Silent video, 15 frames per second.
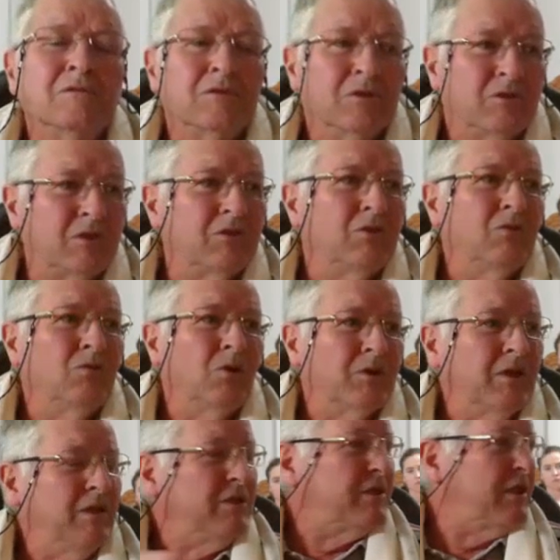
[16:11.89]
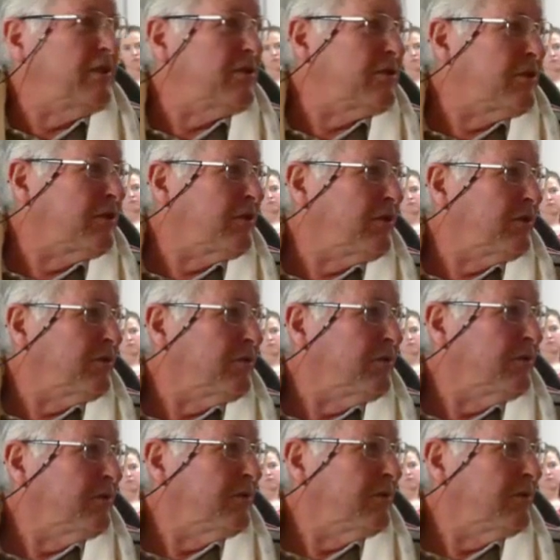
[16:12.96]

to do what he says to do.